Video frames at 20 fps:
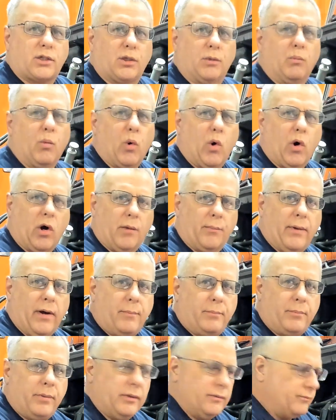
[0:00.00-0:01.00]
warm-up
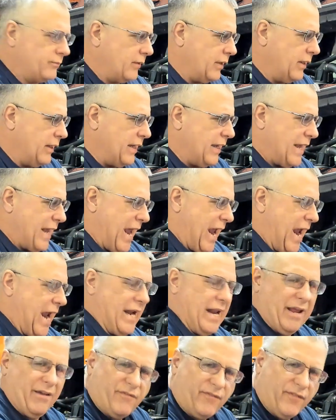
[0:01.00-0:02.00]
and a
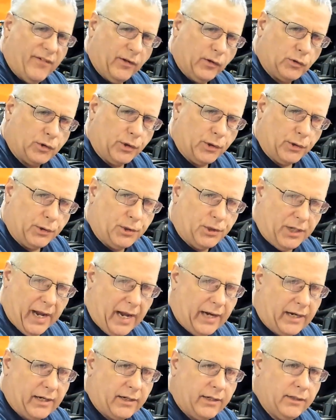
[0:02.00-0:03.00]
filter check.
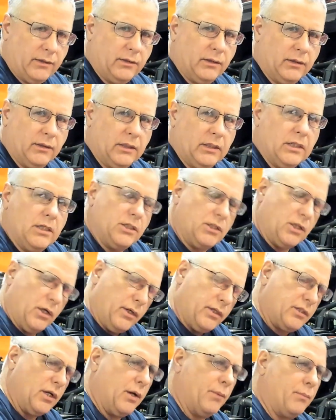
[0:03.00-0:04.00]
So it's
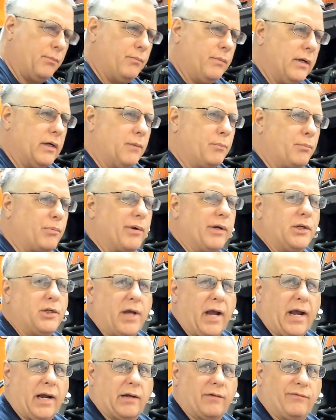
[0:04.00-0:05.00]
a, a pre-check
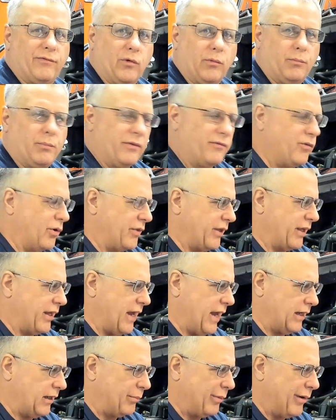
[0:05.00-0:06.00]
before the
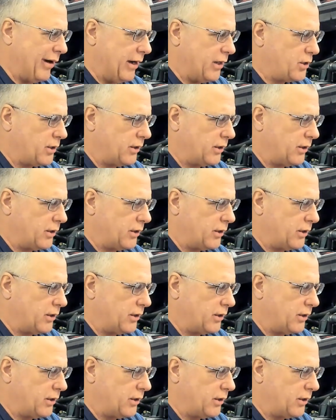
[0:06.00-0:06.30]
calibration.